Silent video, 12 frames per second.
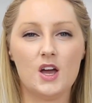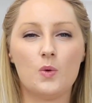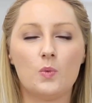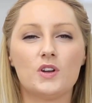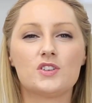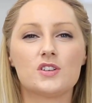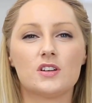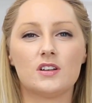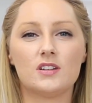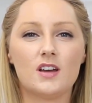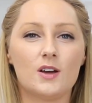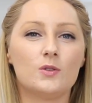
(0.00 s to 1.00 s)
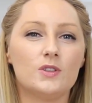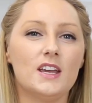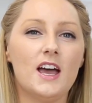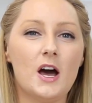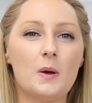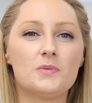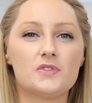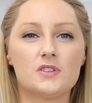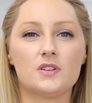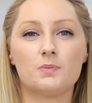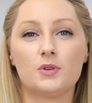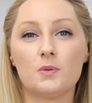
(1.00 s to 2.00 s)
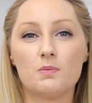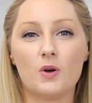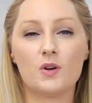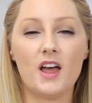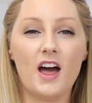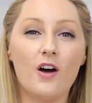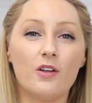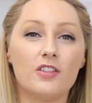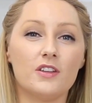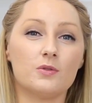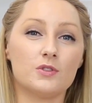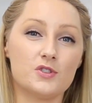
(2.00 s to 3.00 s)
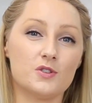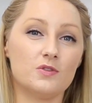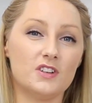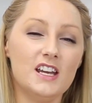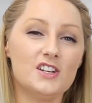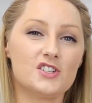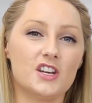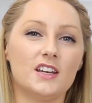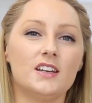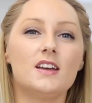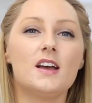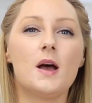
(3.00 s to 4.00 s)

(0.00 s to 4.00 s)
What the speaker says: which not only helps to promote healthy rejuvenation,